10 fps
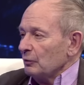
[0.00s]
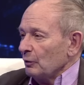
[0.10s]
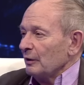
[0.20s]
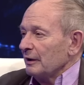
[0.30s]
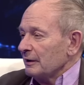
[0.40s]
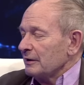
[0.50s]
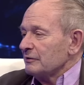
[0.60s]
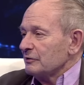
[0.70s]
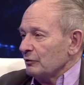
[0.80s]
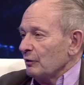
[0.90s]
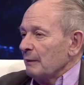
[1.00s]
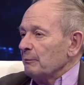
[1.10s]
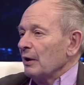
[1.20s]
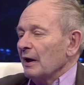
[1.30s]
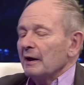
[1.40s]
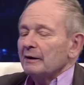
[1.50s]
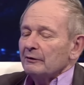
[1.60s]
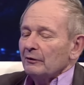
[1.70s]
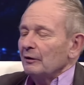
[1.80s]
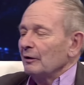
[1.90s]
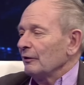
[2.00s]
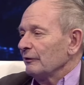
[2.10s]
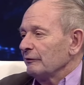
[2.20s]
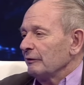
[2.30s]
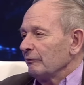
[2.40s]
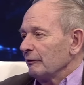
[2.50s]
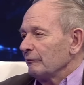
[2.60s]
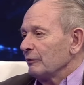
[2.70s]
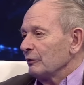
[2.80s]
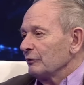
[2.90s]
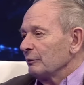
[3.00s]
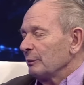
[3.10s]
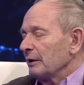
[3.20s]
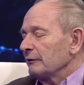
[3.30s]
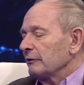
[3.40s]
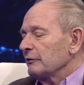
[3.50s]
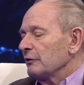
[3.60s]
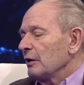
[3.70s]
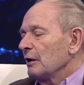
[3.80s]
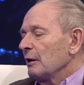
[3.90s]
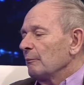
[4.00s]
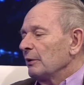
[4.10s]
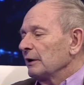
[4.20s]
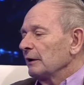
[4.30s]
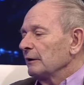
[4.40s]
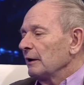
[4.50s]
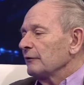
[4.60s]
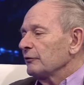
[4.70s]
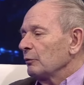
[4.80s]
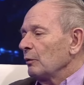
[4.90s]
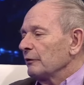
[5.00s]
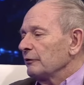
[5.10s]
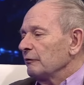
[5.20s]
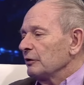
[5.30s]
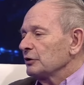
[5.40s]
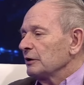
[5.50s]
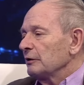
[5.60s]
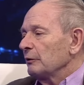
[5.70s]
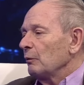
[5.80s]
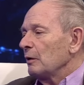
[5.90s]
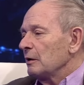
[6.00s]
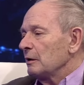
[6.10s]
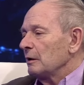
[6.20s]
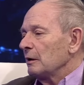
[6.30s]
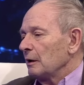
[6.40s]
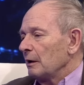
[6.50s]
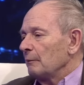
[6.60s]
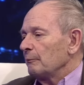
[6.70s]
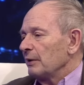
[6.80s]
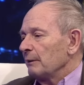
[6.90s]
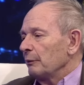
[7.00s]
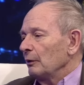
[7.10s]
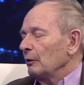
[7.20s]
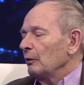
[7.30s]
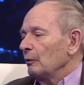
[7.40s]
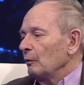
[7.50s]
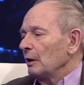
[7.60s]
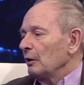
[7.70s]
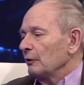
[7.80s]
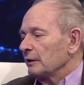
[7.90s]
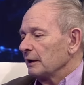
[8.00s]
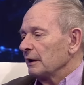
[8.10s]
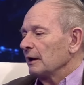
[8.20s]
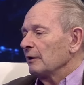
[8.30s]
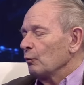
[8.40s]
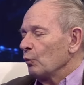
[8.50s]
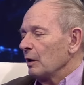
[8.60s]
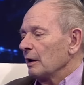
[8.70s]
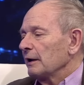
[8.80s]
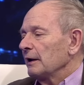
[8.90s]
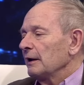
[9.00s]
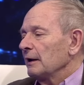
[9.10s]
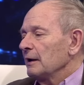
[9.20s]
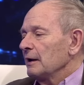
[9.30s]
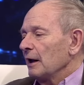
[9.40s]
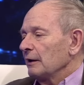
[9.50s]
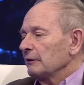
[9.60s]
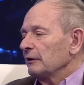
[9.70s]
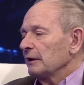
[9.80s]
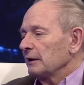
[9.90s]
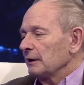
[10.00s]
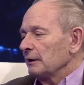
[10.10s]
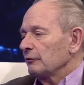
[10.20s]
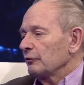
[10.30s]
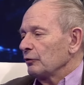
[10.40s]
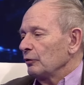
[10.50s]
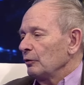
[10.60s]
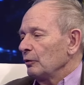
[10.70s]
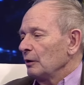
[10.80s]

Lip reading: or it is the right plan. There are a lot of different views about this, but nonetheless there was a vision and there were people who were looking and working and thinking it through